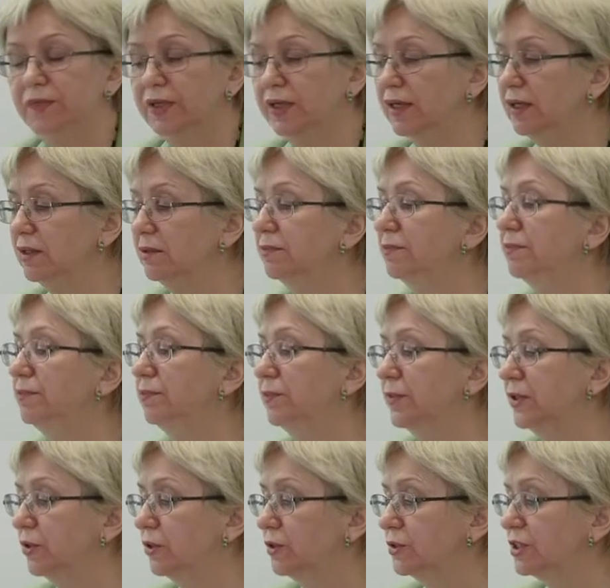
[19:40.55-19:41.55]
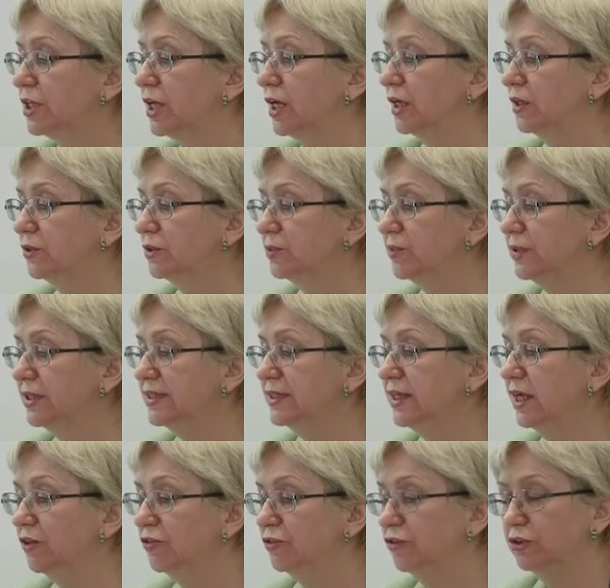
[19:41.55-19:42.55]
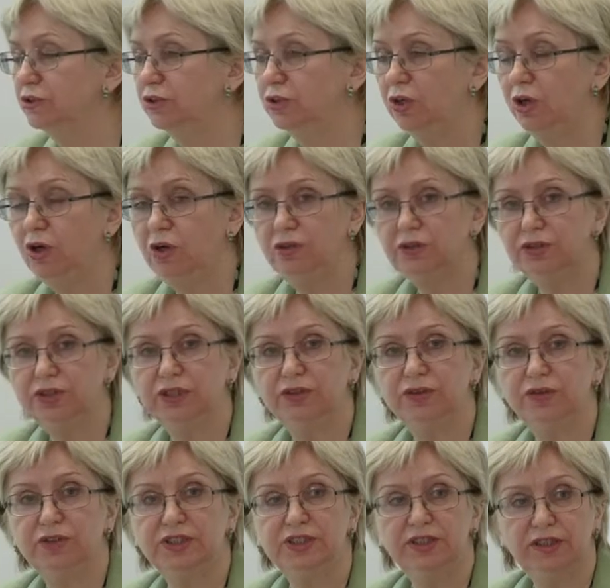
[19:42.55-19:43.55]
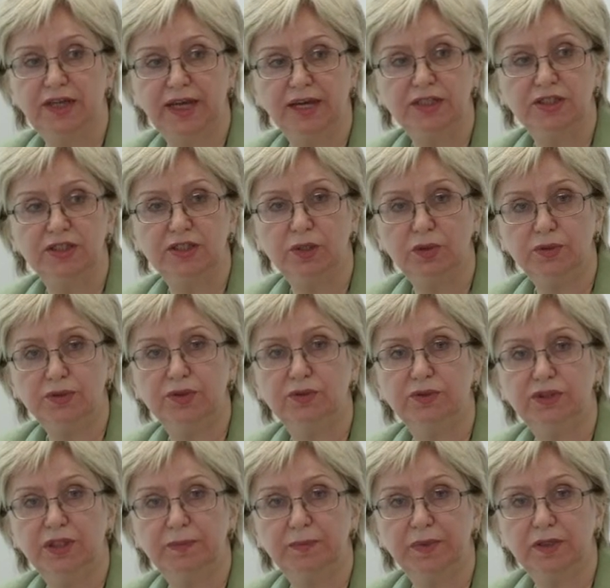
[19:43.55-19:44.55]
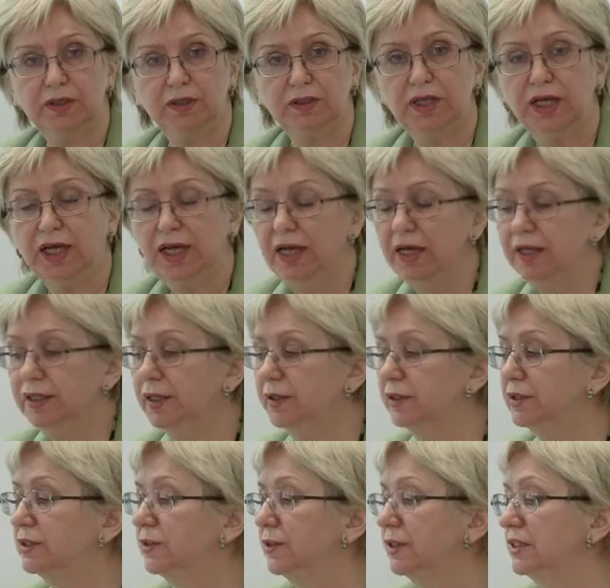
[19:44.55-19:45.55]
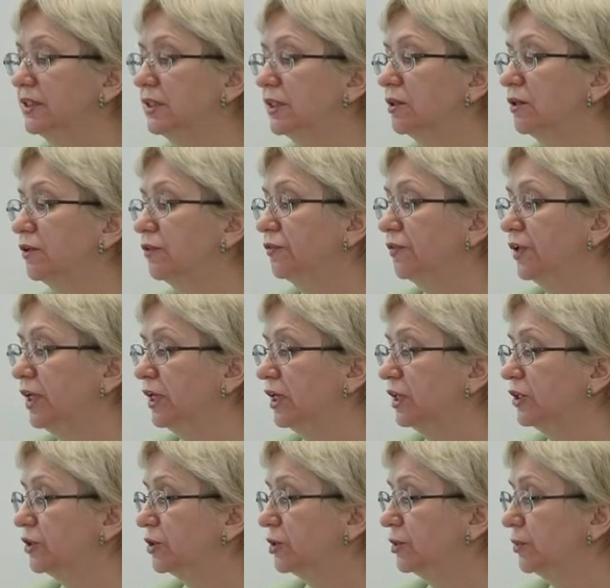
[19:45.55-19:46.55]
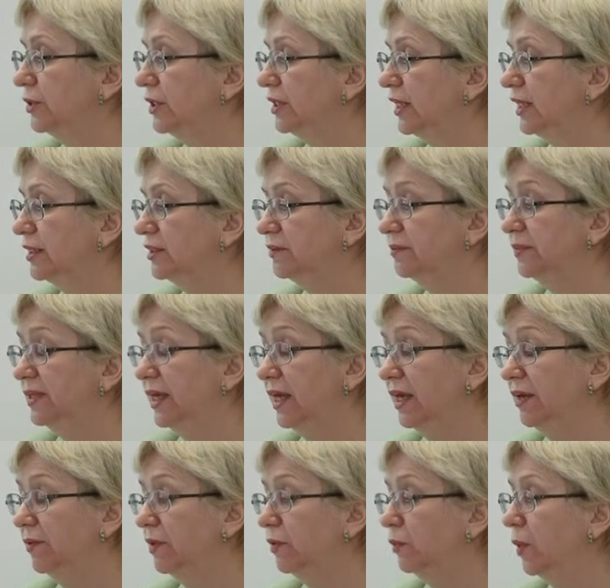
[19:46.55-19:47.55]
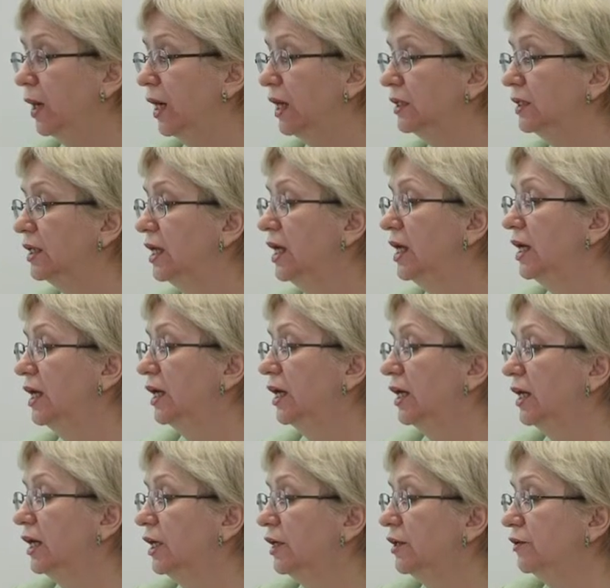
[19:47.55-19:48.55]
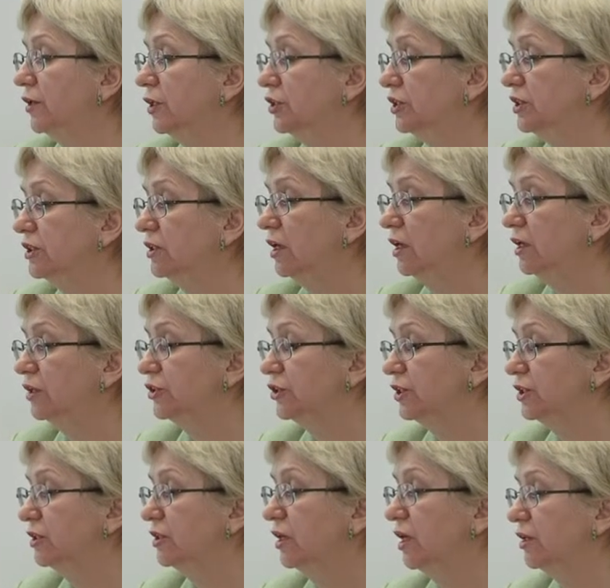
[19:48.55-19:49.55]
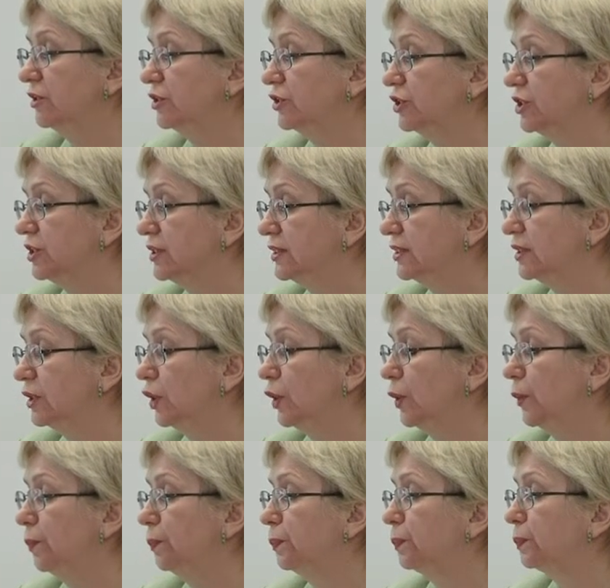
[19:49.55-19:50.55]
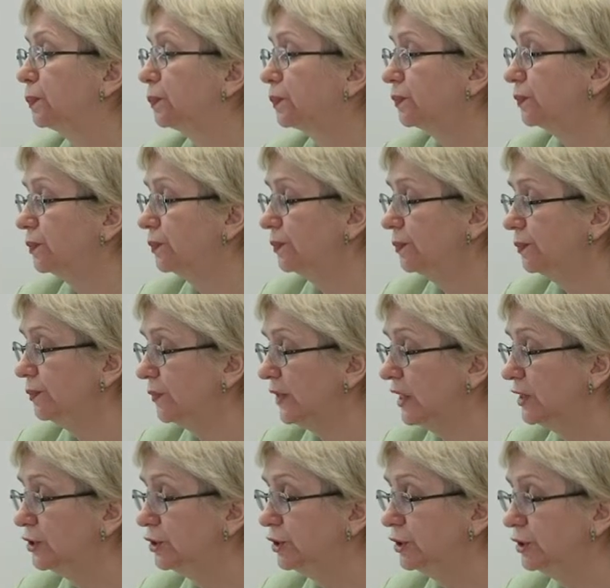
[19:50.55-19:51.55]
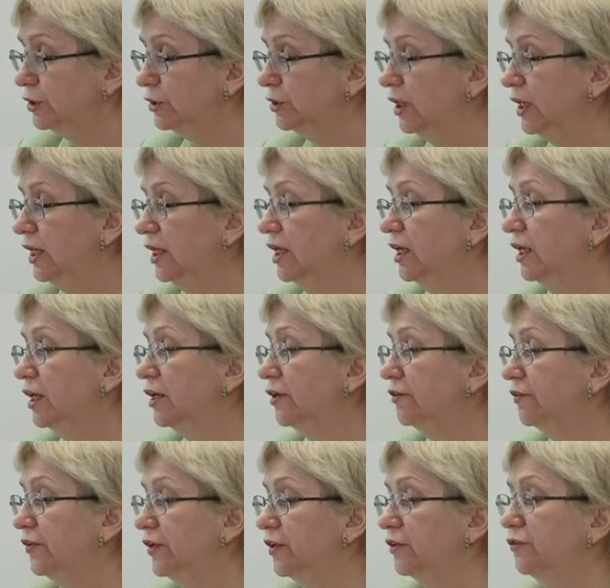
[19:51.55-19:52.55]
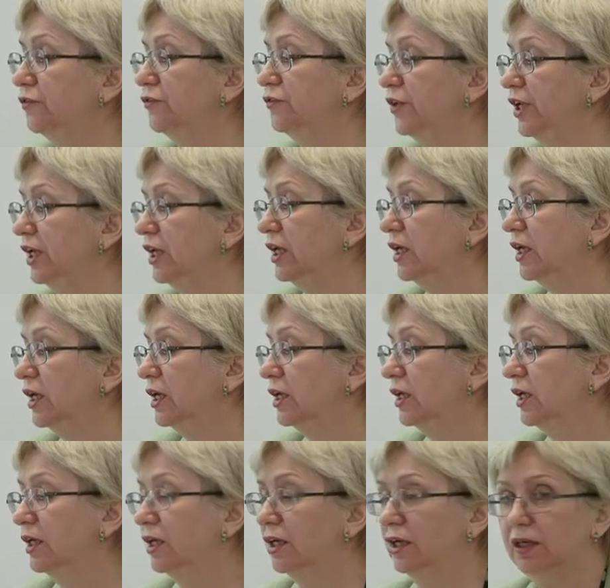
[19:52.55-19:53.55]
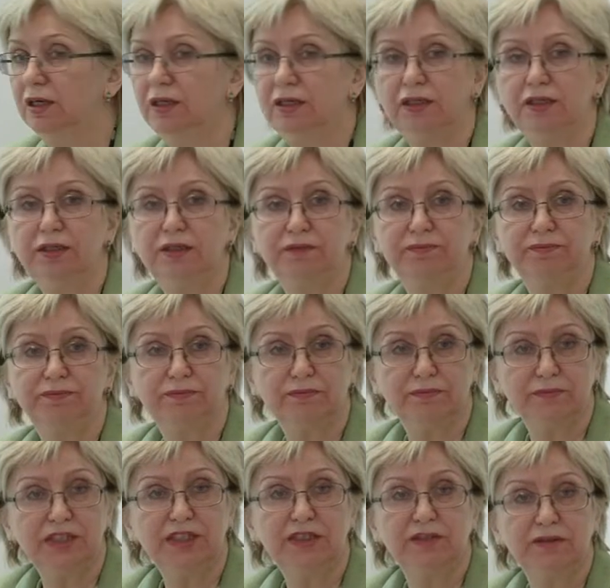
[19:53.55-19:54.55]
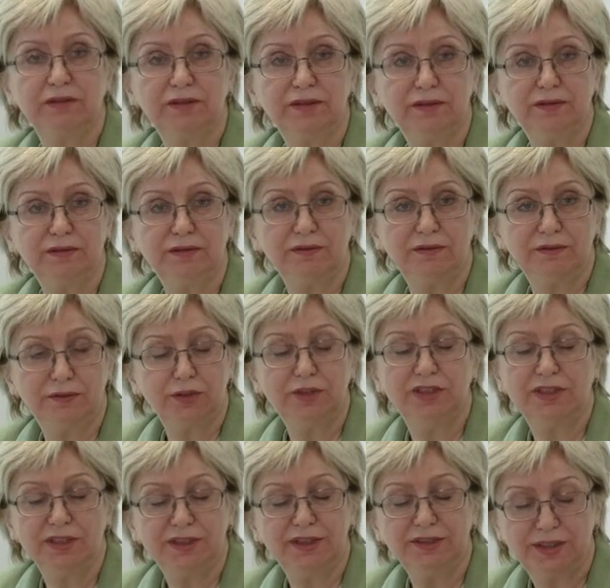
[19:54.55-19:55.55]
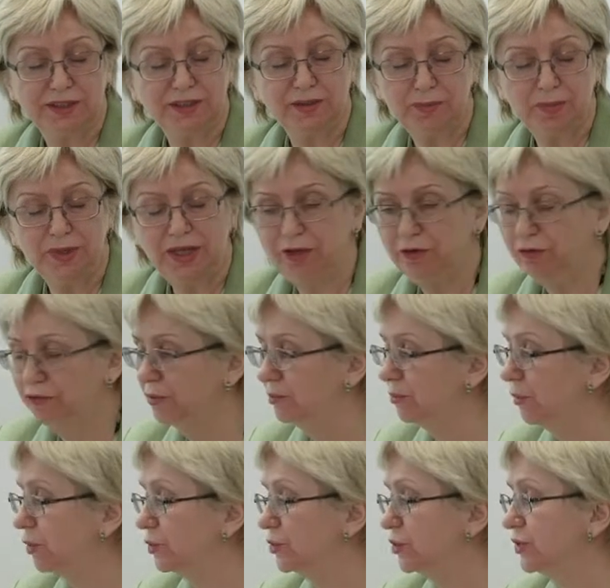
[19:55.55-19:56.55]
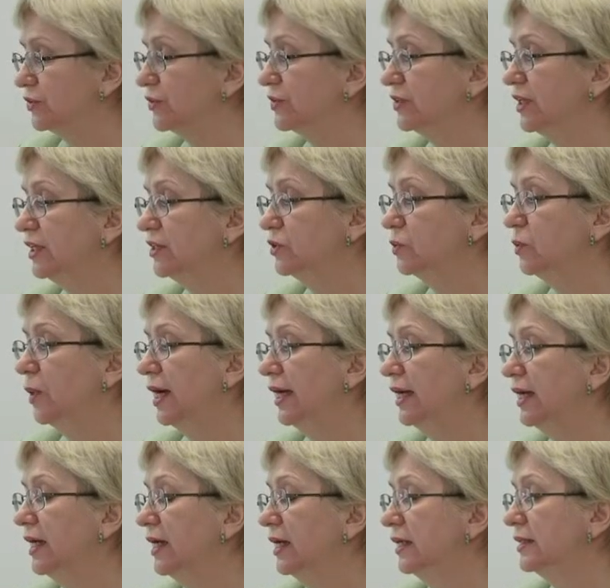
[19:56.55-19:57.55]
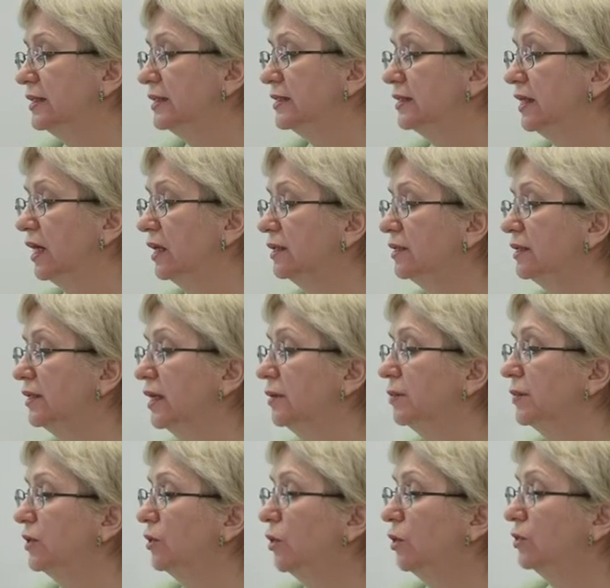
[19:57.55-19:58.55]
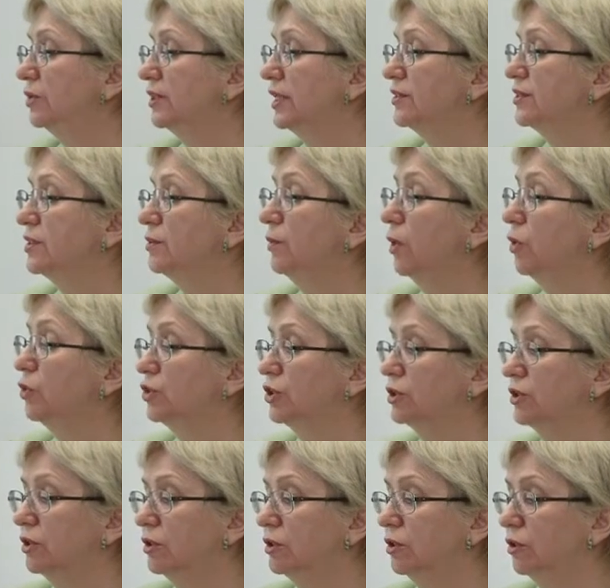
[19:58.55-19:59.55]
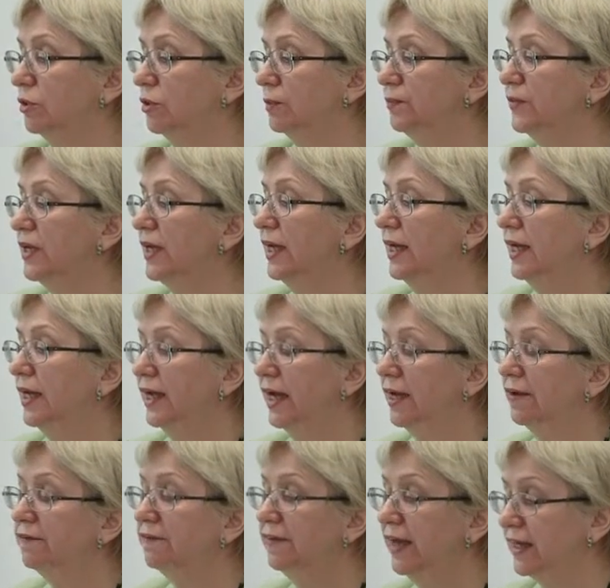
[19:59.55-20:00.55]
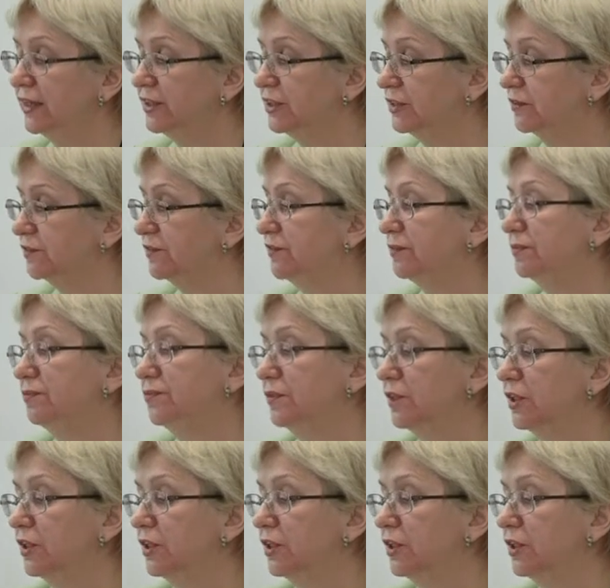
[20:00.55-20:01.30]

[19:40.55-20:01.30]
Yeah, because to be self-controlled and restrained is also a typical characteristic of English communicative behavior, while Russian culture encourages to feel free in display of emotions. That's why this style can be called as emotional or affective.